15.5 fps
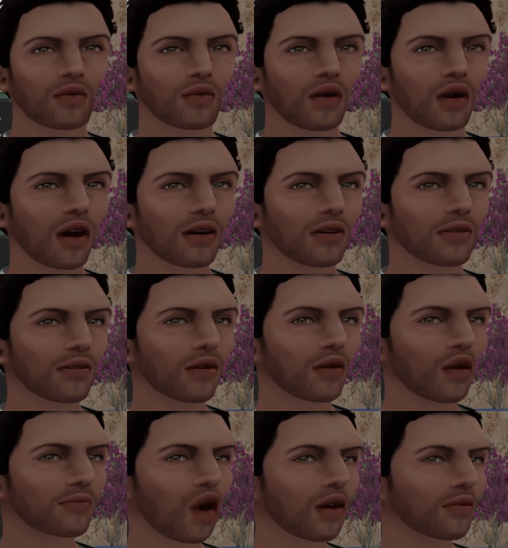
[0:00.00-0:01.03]
more
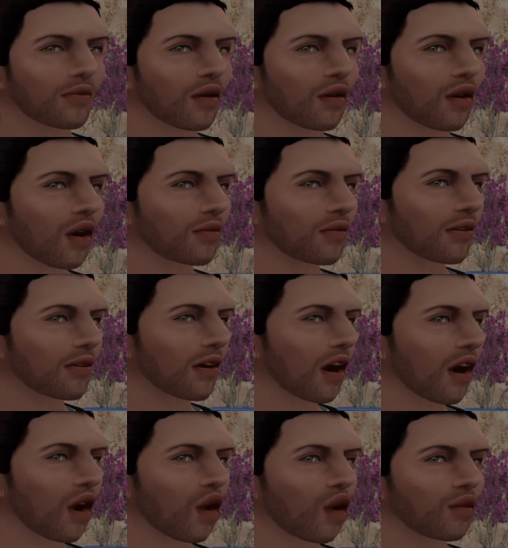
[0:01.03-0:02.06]
costly and
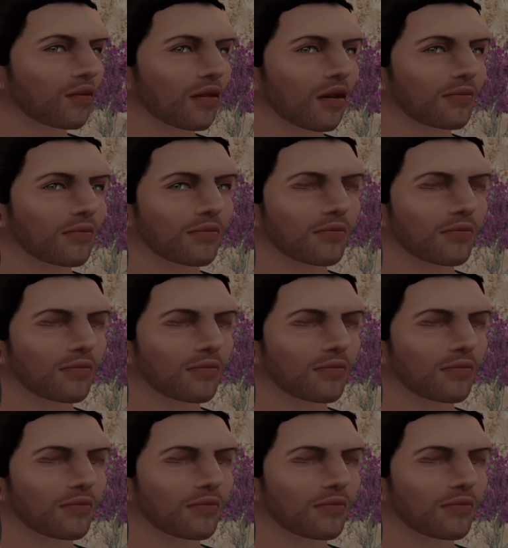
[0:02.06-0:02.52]
intensive